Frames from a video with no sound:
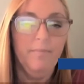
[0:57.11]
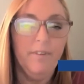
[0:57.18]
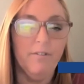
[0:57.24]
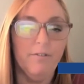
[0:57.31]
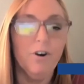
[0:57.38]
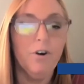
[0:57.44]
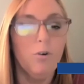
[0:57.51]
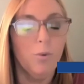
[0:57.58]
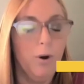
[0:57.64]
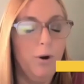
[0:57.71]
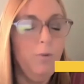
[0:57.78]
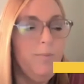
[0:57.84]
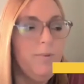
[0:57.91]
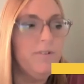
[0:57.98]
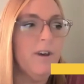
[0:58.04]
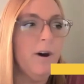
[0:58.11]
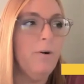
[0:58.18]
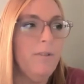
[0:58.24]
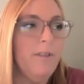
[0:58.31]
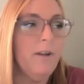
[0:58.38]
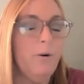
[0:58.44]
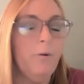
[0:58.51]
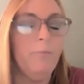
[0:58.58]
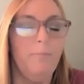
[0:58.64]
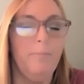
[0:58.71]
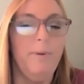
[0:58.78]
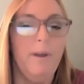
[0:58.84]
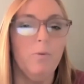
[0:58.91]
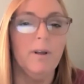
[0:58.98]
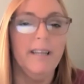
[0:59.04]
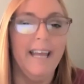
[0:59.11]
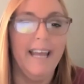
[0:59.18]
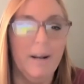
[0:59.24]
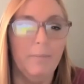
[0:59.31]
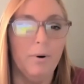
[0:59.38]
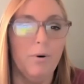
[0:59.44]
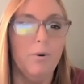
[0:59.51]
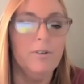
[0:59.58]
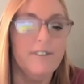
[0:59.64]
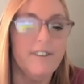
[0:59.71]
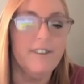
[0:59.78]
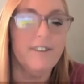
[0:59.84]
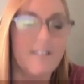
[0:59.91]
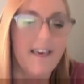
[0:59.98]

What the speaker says: different groups, so that'll be relatable to